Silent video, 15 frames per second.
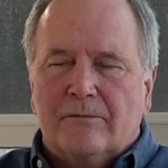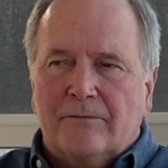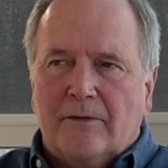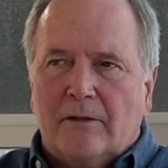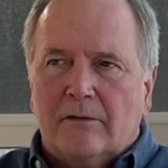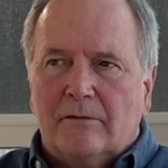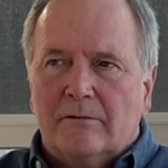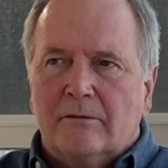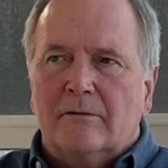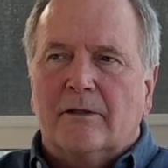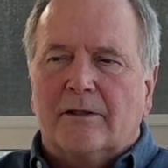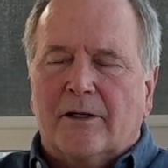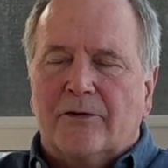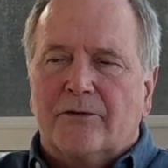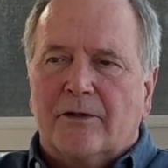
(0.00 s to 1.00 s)
fellow,
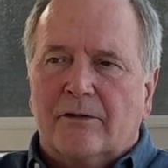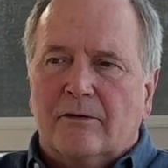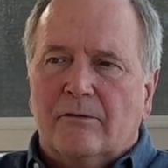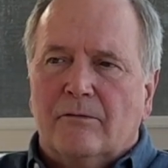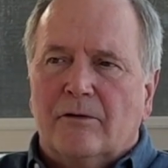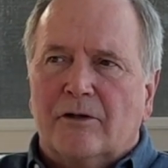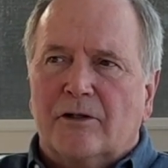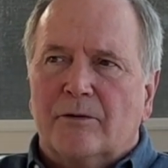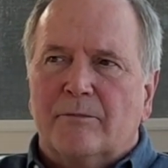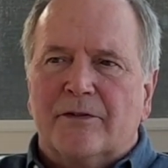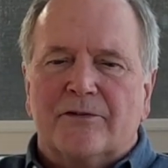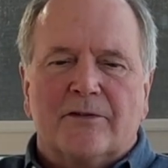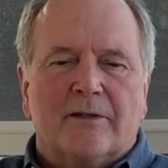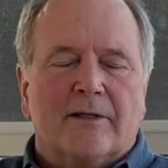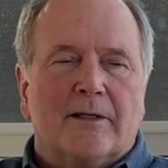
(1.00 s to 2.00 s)
like I said, in Corey
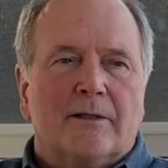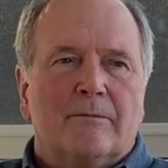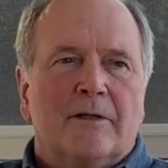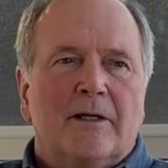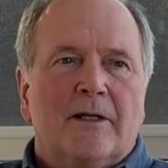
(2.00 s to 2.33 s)
Goodman's lab.